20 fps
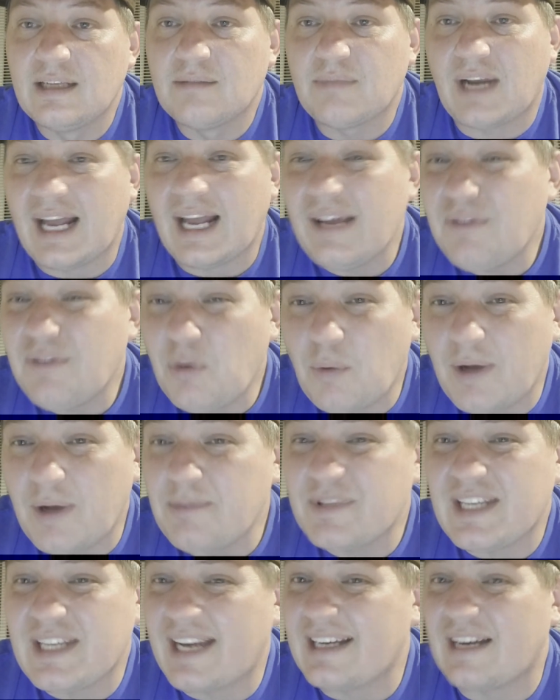But I have a
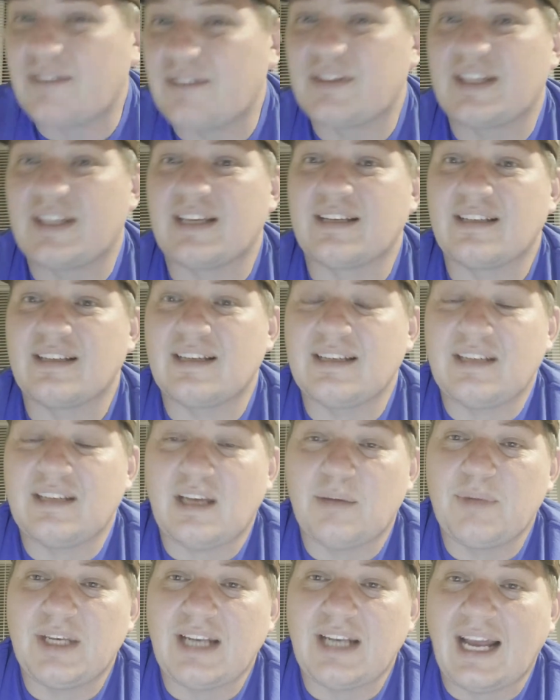website and everything.
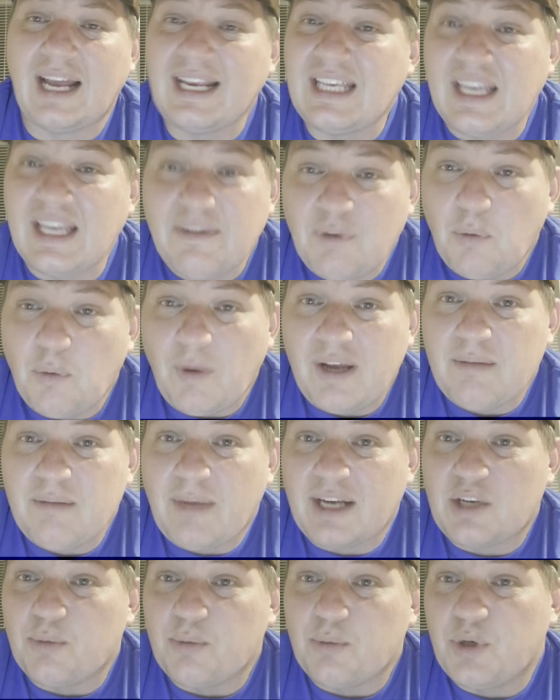I mean, I give away
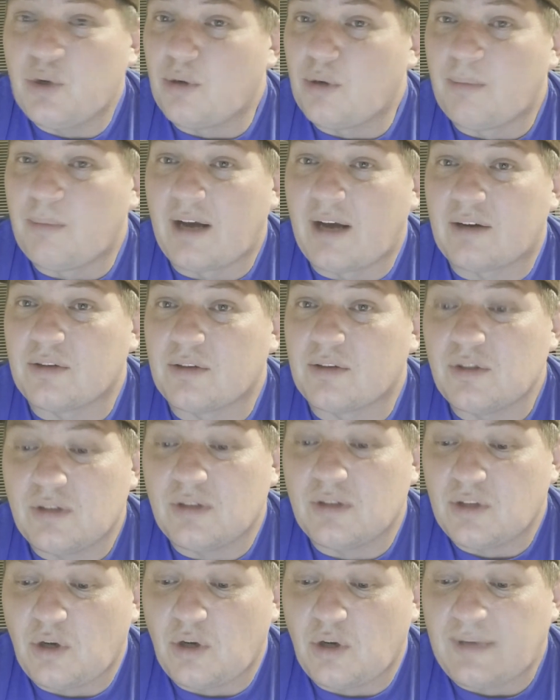my computer model. You
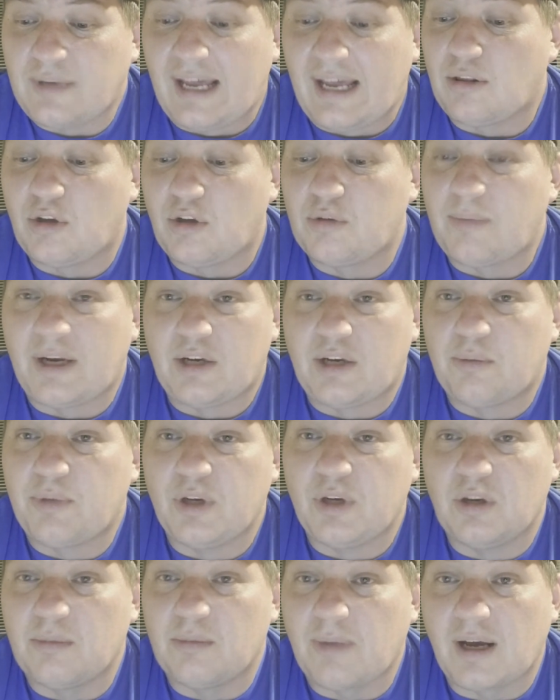can go download my
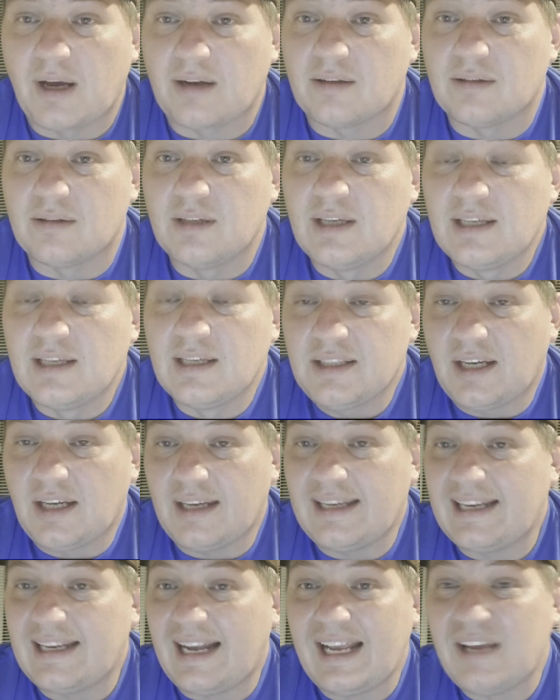computer model,
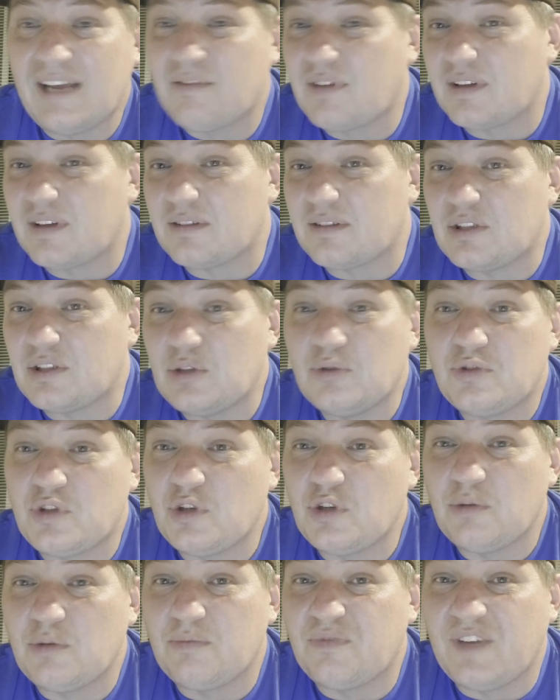and I have a
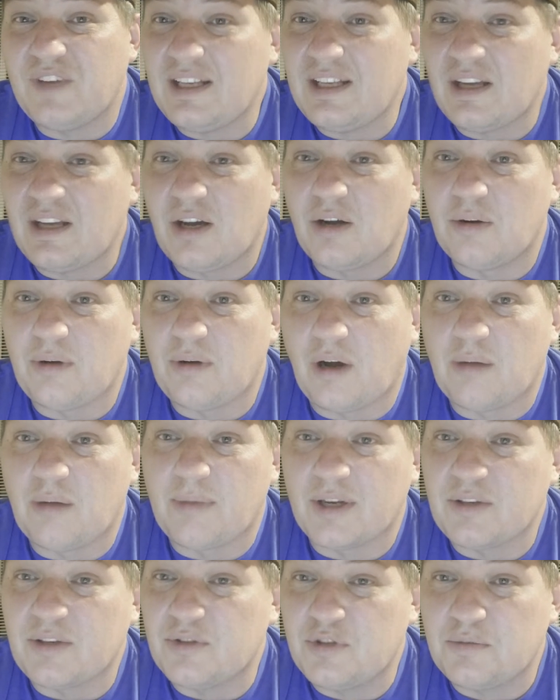YouTube video on
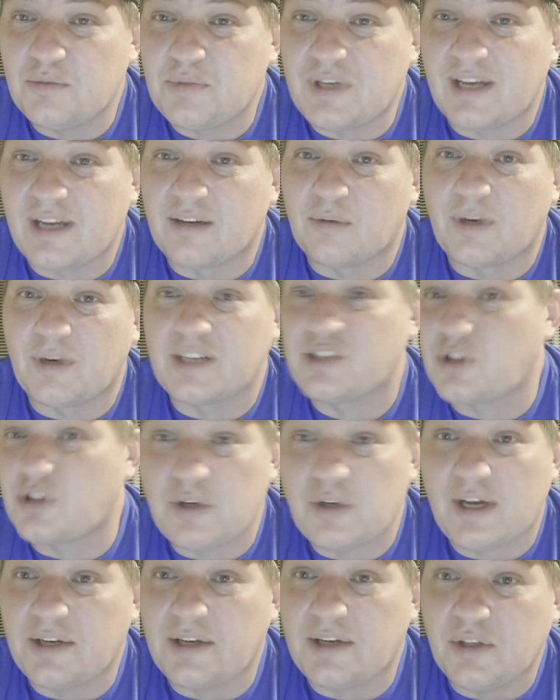my YouTube channel where I show
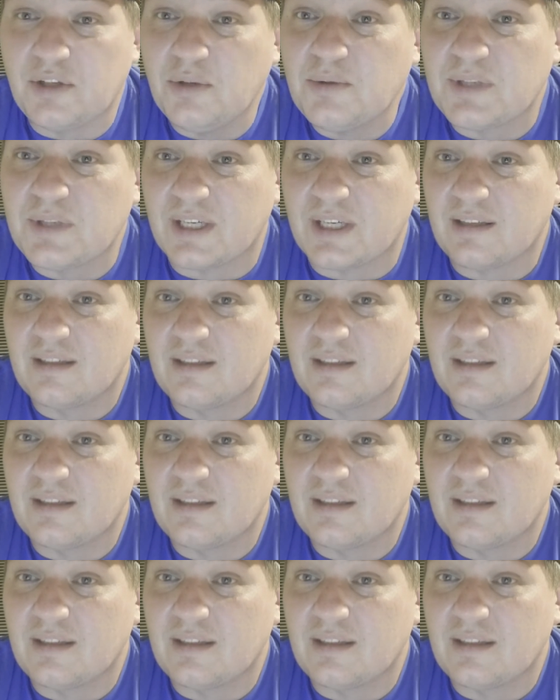you how to use it.